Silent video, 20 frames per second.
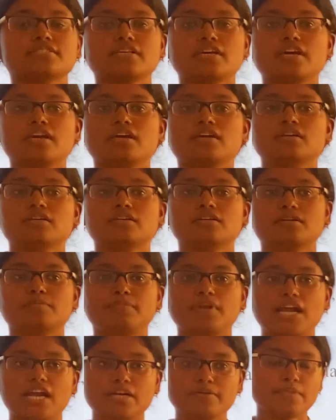a
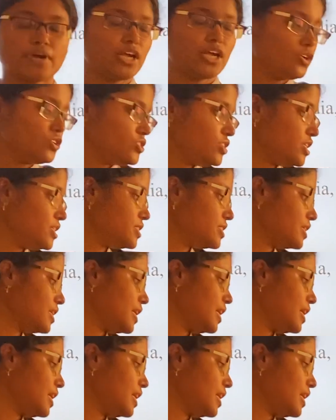plant biologist.